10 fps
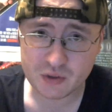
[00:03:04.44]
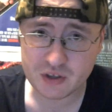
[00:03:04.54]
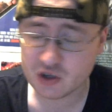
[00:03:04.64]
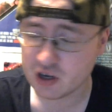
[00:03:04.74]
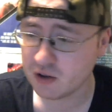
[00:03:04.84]
with
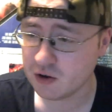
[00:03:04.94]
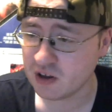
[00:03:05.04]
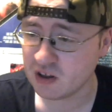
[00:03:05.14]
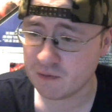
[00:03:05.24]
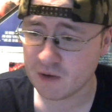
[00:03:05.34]
each other,
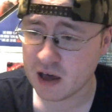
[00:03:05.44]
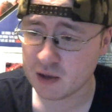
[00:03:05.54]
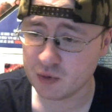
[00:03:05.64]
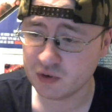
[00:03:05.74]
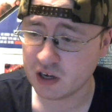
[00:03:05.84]
and the father
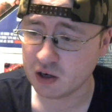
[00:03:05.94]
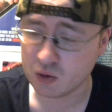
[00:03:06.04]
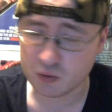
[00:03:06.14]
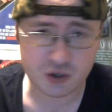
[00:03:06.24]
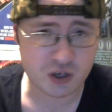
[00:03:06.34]
was like,
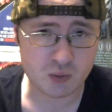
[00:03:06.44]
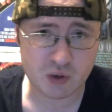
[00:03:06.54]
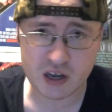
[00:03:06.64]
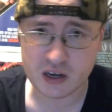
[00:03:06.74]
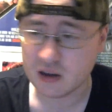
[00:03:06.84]
"Oh shit, we
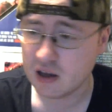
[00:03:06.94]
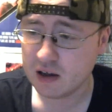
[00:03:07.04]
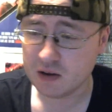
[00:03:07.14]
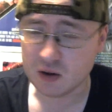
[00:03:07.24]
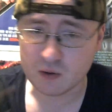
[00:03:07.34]
gotta,
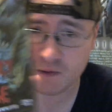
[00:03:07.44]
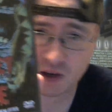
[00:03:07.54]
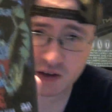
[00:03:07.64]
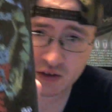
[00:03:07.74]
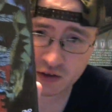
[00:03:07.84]
you know,
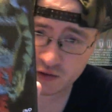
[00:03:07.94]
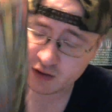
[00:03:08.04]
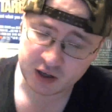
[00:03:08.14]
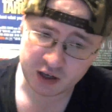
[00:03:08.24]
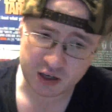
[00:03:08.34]
fuck this
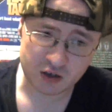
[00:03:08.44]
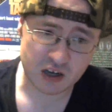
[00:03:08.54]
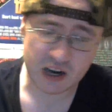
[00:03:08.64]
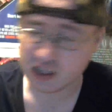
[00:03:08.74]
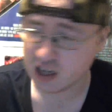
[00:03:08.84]
thing, you
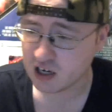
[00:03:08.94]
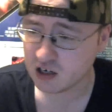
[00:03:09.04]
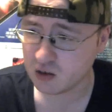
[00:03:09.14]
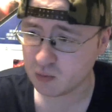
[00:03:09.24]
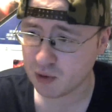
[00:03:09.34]
gotta cut
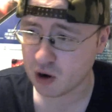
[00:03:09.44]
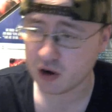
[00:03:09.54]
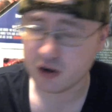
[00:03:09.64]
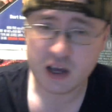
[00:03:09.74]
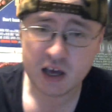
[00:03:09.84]
it
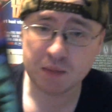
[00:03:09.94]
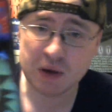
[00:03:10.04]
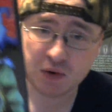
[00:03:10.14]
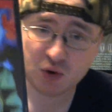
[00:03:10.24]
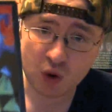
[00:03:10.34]
apart.
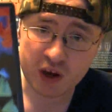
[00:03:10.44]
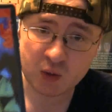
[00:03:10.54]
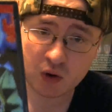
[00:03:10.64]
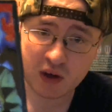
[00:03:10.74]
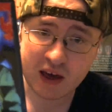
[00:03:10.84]
Maybe
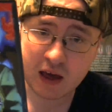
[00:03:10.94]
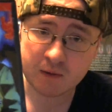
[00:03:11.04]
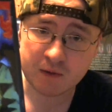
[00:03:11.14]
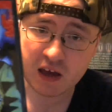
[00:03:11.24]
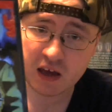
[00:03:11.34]
Dwayne will
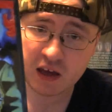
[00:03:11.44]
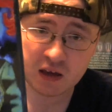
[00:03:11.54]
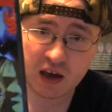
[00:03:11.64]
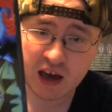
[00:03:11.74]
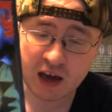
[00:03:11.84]
have
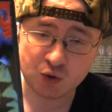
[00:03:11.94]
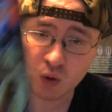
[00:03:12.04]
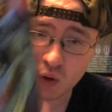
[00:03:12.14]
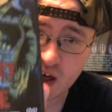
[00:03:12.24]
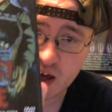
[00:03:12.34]
a
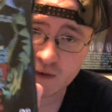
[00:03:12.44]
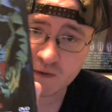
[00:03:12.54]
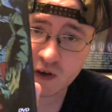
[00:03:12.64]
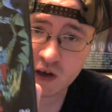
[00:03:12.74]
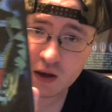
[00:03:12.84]
actual
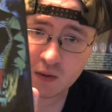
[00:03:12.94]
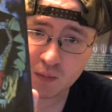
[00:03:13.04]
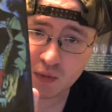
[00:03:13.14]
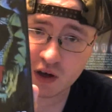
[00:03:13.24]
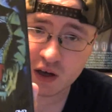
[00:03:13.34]
life,
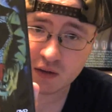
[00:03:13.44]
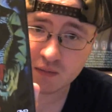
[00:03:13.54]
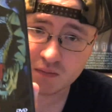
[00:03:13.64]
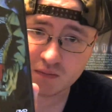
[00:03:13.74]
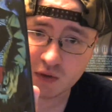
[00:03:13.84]
but
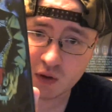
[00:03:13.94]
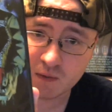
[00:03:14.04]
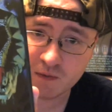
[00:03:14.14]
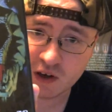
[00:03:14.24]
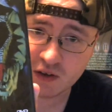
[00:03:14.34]
you know,
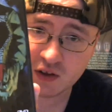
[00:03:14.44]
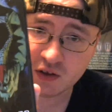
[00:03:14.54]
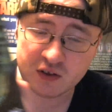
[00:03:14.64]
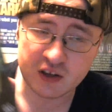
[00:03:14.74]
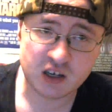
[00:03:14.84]
fuck
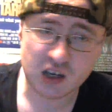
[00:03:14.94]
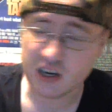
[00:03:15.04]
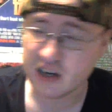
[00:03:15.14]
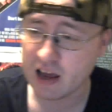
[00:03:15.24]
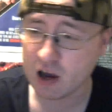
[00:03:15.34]
this thing, cut
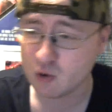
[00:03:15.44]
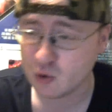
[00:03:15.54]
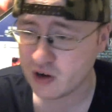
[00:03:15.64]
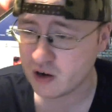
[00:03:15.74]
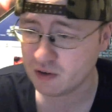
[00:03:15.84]
it out.
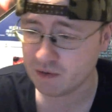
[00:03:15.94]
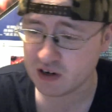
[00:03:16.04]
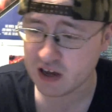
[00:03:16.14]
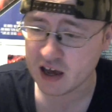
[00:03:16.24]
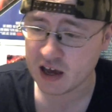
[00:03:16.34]
Who cares if
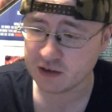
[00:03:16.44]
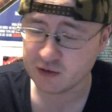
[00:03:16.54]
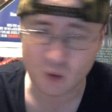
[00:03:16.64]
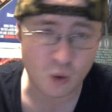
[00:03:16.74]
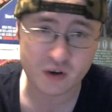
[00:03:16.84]
it dies?
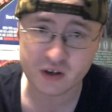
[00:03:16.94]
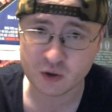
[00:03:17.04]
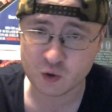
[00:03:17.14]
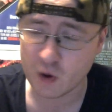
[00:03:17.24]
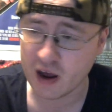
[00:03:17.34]
Throw it in
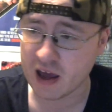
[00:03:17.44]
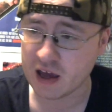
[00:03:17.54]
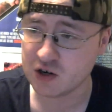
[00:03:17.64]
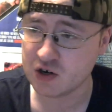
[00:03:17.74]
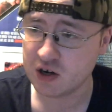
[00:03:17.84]
the
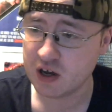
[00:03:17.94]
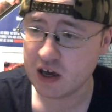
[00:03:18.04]
trash."